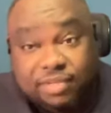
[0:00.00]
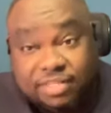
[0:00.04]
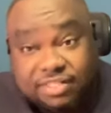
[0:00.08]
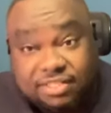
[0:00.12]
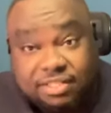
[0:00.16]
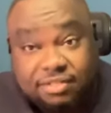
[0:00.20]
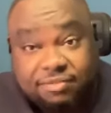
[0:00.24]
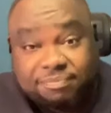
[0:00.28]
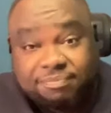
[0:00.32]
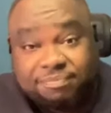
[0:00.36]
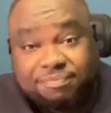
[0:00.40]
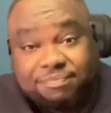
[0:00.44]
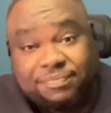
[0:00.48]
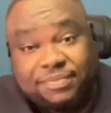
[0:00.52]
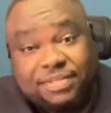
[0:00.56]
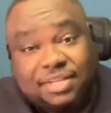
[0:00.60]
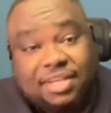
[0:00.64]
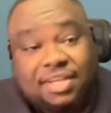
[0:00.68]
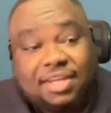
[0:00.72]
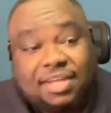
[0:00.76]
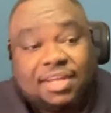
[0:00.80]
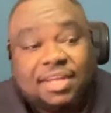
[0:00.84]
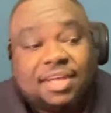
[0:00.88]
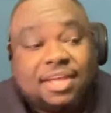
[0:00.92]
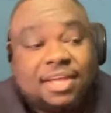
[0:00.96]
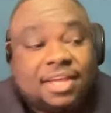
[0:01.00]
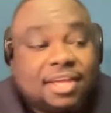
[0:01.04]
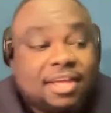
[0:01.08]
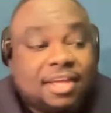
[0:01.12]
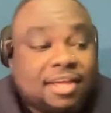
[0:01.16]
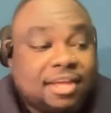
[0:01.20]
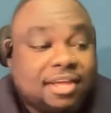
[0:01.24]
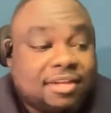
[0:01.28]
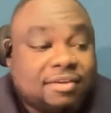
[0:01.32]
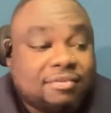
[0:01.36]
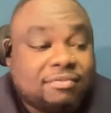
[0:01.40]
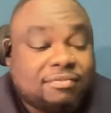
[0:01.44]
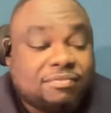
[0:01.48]
Victor
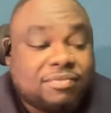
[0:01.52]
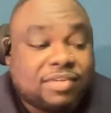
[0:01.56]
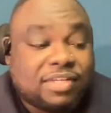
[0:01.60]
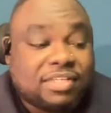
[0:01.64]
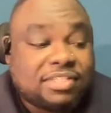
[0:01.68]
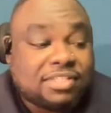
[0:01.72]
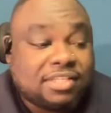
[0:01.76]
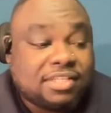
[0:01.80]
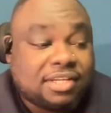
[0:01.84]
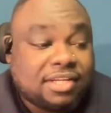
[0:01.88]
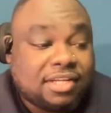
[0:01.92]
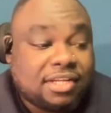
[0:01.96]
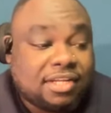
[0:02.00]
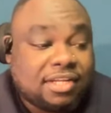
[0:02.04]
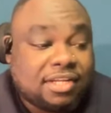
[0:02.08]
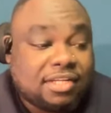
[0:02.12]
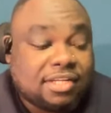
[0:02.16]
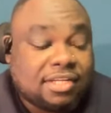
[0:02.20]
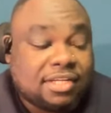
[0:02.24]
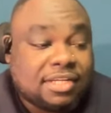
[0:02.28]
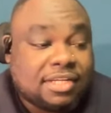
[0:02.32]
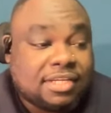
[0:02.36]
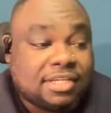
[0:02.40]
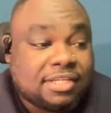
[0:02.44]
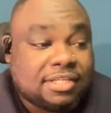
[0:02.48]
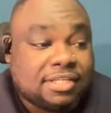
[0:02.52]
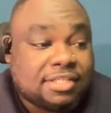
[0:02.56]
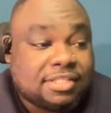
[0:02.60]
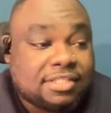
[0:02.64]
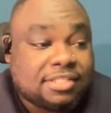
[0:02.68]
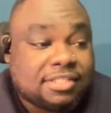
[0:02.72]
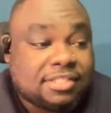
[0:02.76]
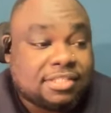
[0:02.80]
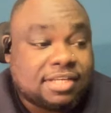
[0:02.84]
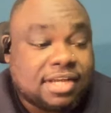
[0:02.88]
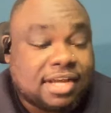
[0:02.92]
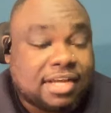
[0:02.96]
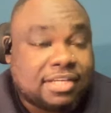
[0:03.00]
and Victor
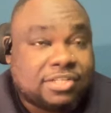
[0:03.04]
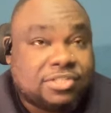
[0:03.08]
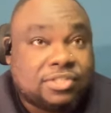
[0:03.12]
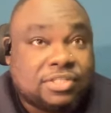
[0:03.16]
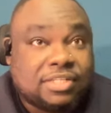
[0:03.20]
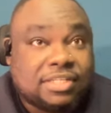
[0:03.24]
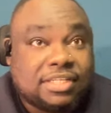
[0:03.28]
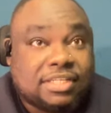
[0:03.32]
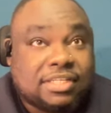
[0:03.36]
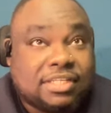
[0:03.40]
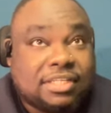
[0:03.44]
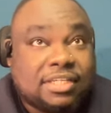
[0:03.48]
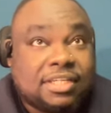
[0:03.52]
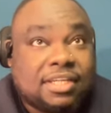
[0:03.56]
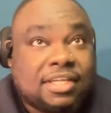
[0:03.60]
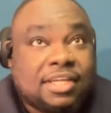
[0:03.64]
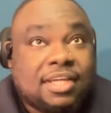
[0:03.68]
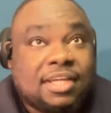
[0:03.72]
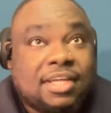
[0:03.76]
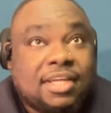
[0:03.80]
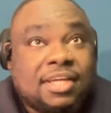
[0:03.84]
is actually